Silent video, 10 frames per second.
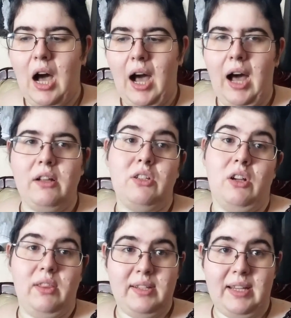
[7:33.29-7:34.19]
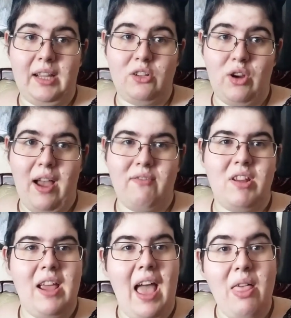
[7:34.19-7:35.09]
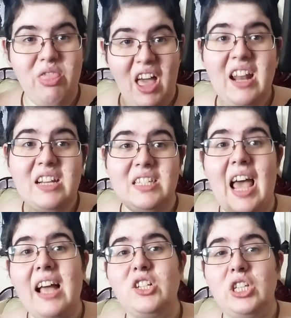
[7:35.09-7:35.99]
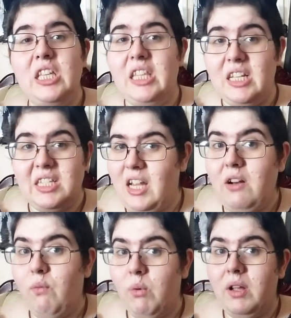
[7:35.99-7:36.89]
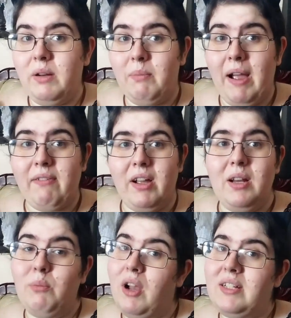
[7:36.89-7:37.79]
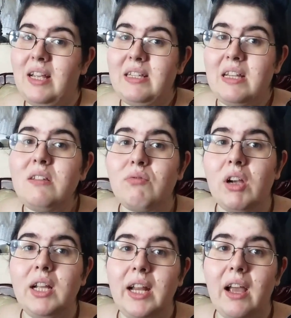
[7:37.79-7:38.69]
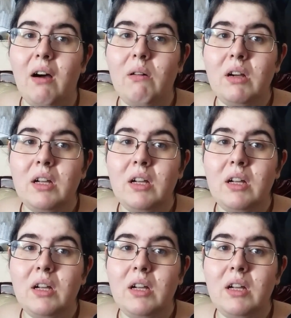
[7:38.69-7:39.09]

I'll start the second draft. And that is actually the extent of what my writing process is right now.